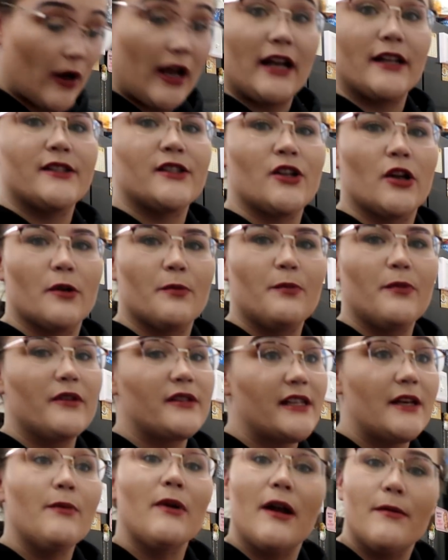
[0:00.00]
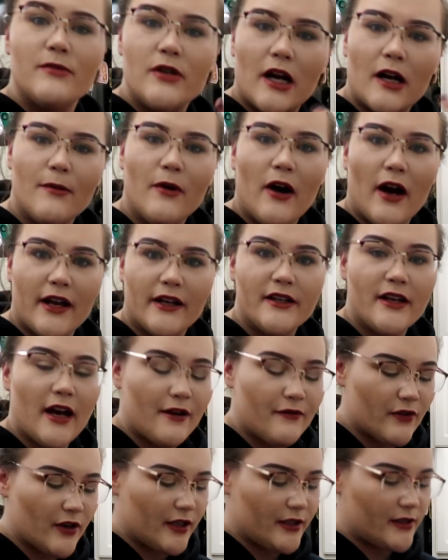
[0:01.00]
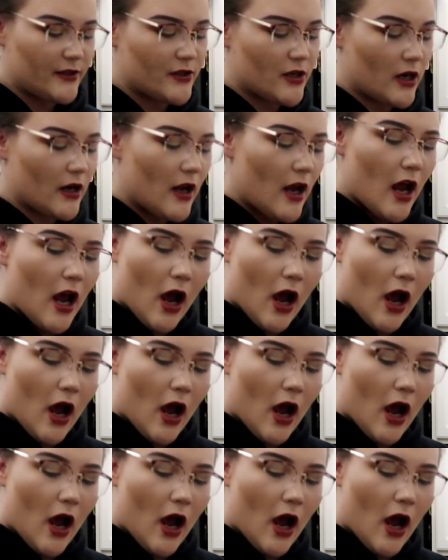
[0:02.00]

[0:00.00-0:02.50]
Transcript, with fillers: I gotta stir. See what I'm talking about? I, I forget to stir.